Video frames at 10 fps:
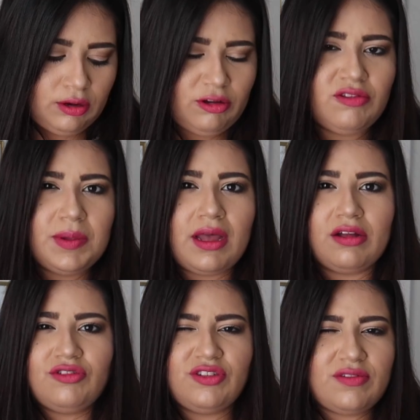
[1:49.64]
Just be
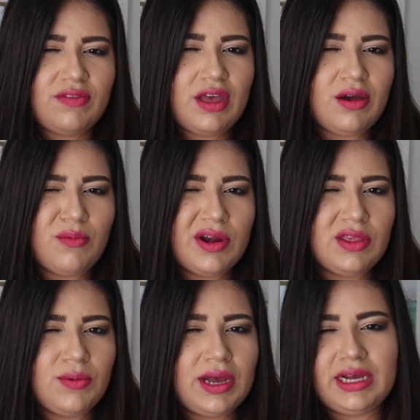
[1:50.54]
conscious of that
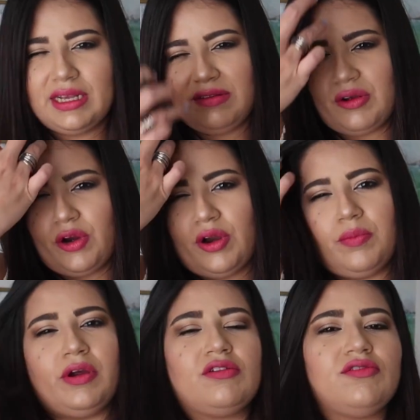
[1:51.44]
when you guys are
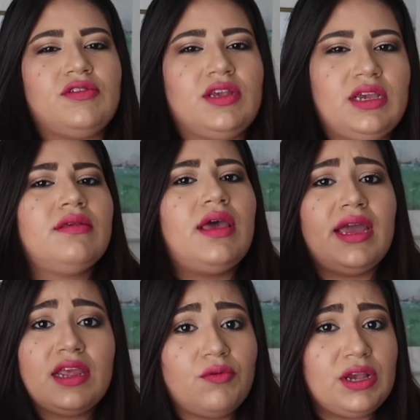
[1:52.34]
purchasing
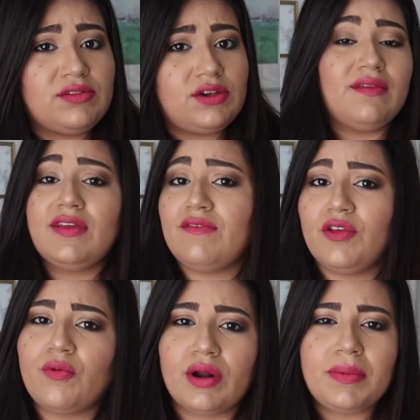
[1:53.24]
any razor. Even if
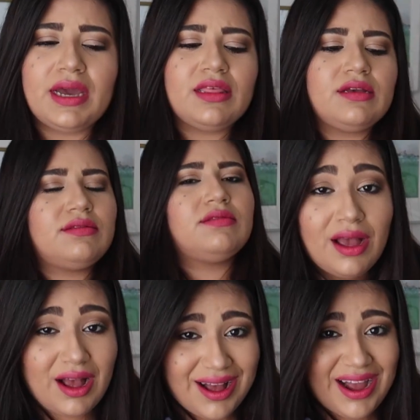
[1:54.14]
you don't want to buy this,
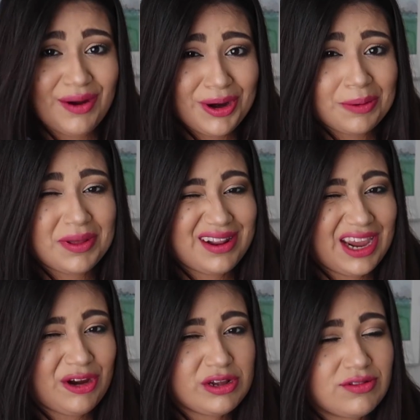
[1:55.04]
I recommend
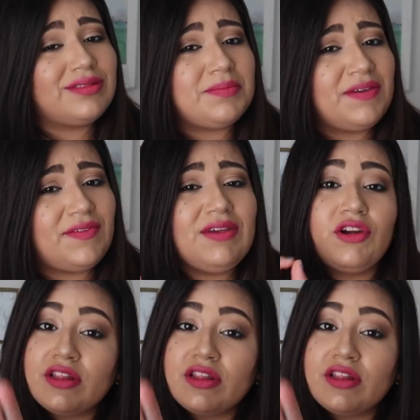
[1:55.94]
Harry's. It's my favorite.